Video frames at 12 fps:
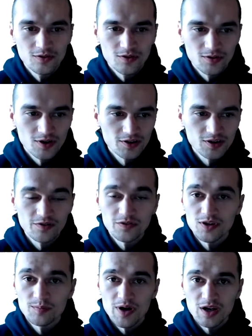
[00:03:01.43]

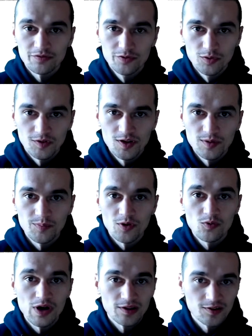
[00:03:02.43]
activity bar fills up
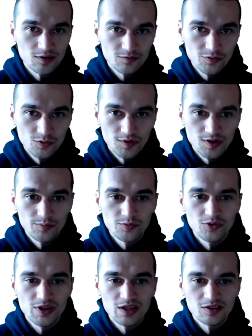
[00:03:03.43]
and once it fills up
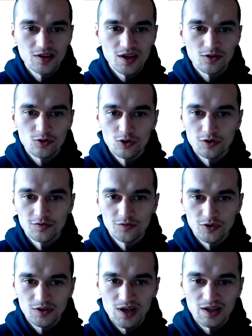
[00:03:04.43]
you get 10 coins
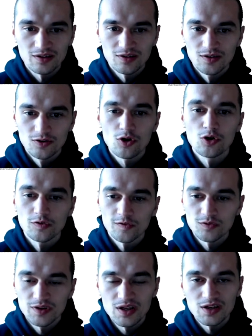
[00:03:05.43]
for that.
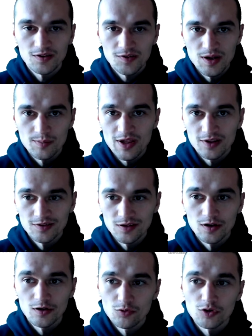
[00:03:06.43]
Also there are some extra
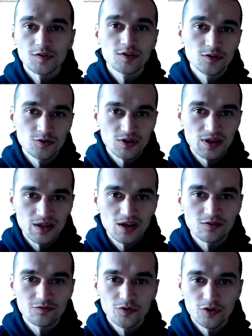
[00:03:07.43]
rewards that you can
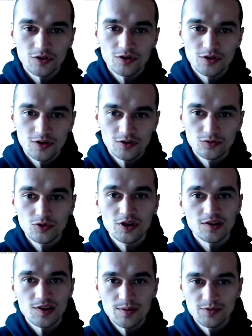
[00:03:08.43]
get for uh, doing
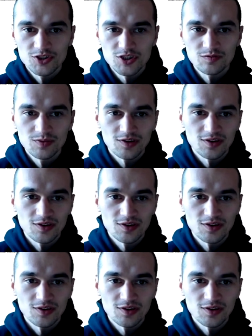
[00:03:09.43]
some achievements in